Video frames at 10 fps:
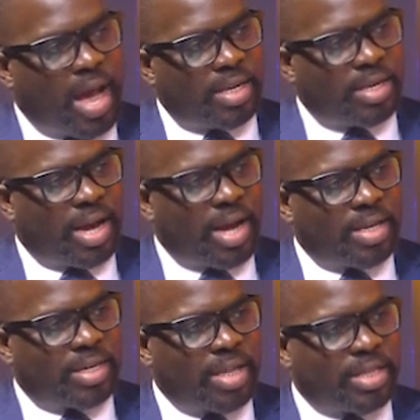and
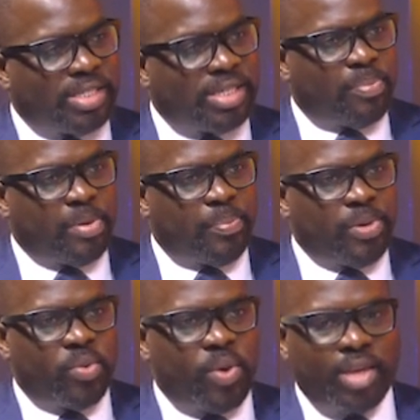the
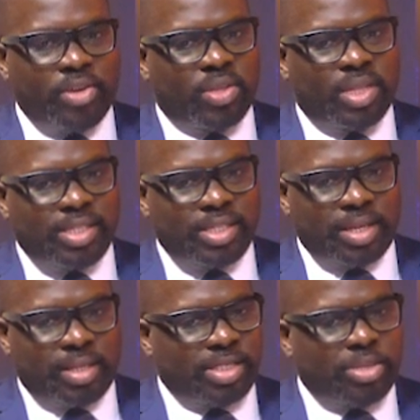DPP, where, you know, the
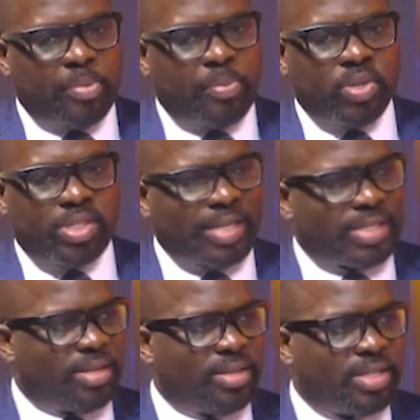DPP was
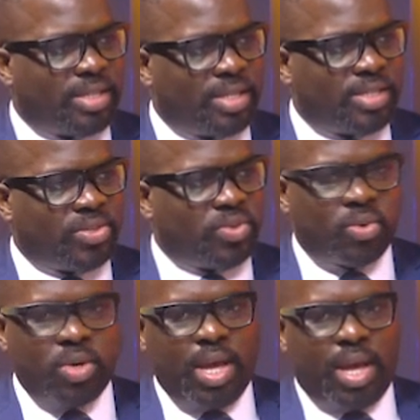asking the DEC
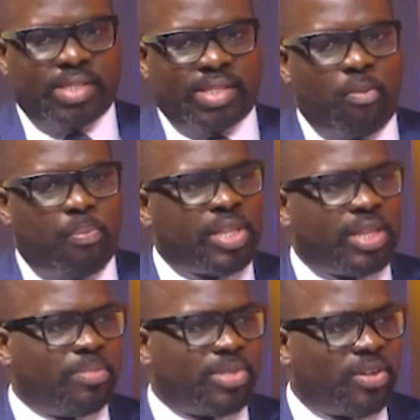to
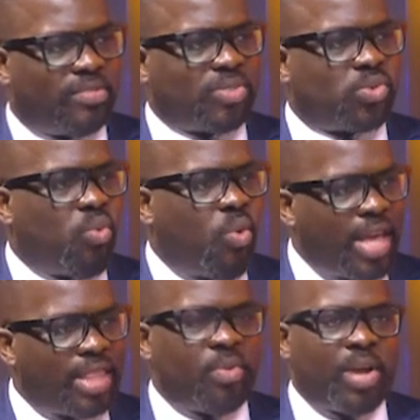exculpate themselves as to
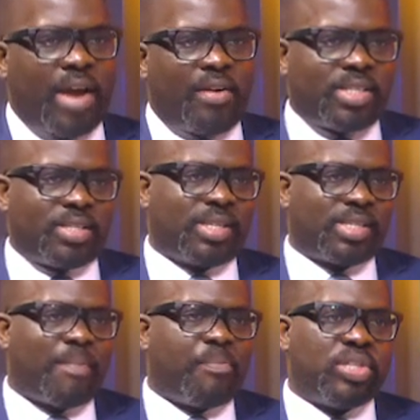why they were arresting
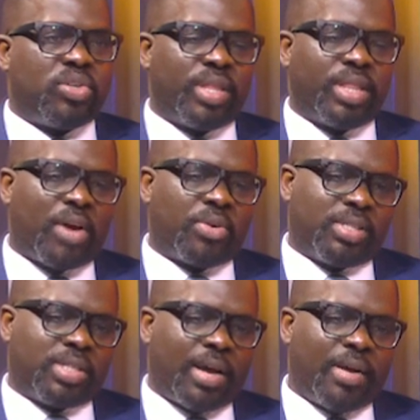somebody
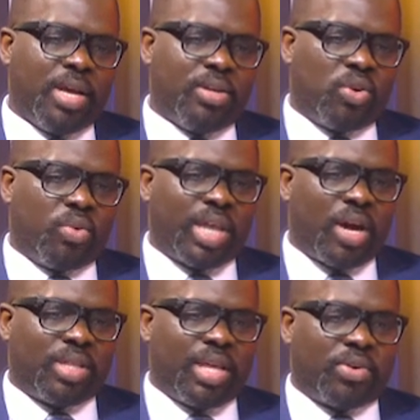without, you know,
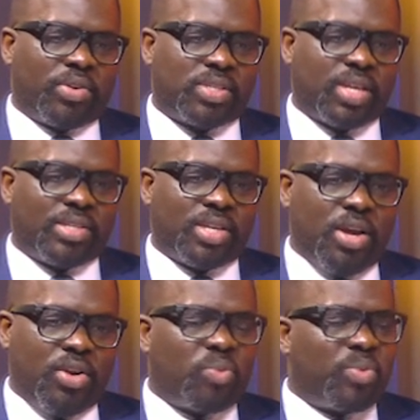without their consent.
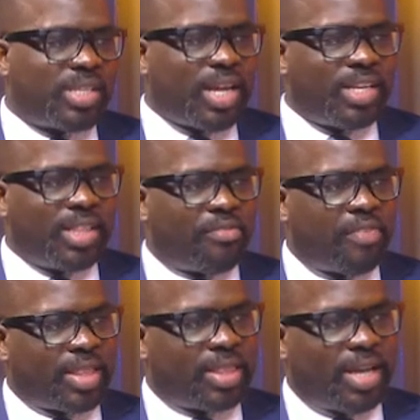Notwithstanding the
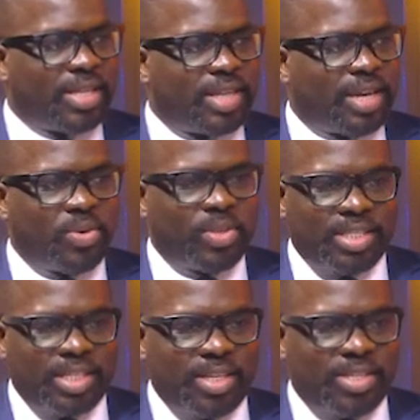fact that, you know,
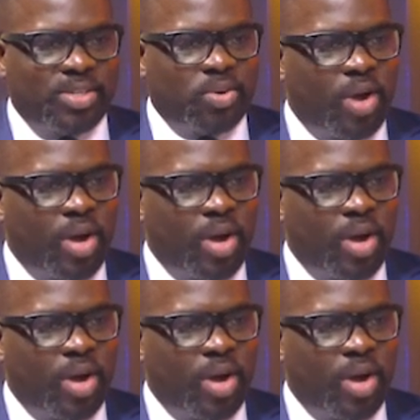the DEC